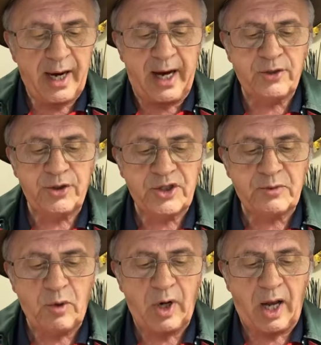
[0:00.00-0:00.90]
and to the
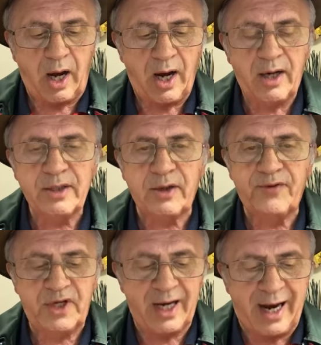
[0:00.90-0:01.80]
smaller islands of
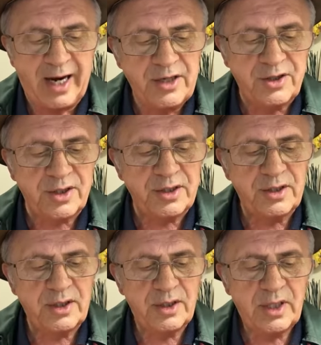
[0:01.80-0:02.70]
the
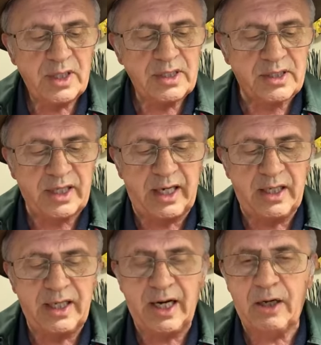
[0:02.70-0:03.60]
Aegean Sea
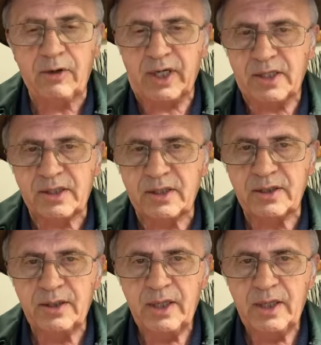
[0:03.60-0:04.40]
near Greece.